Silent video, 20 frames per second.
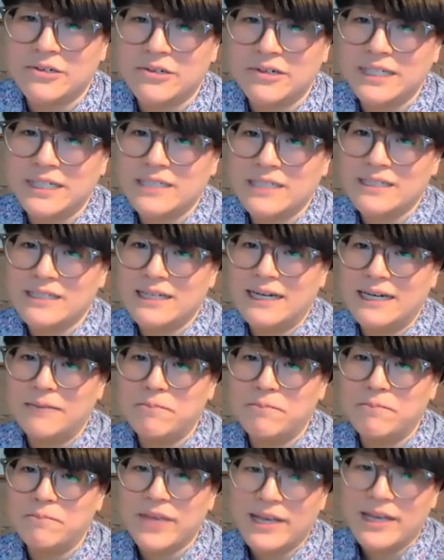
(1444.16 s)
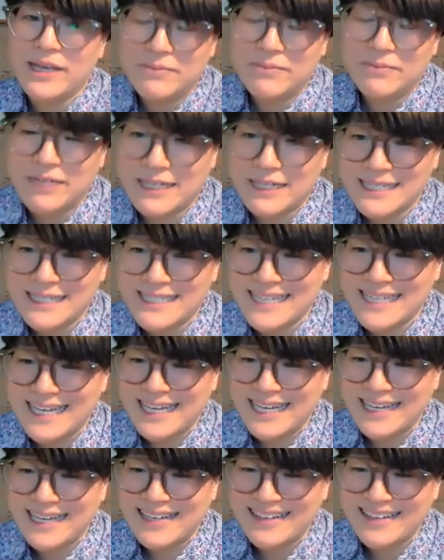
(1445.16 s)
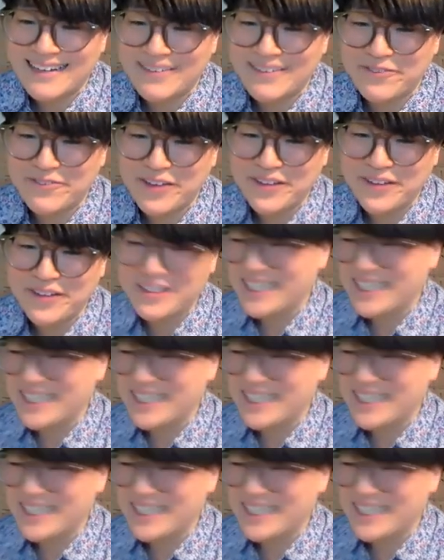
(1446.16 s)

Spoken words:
it because I feel like